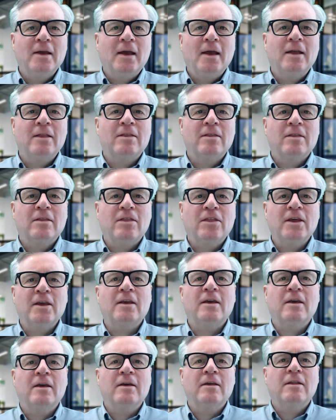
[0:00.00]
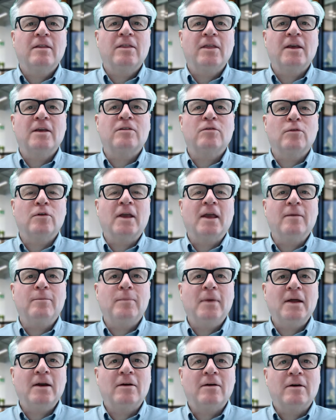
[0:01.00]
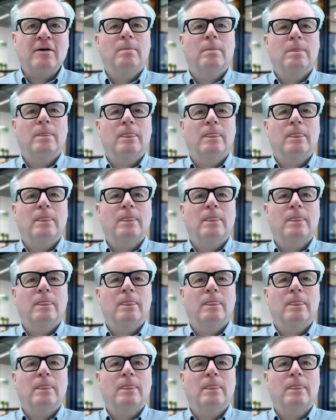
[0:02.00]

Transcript: and think things will get better?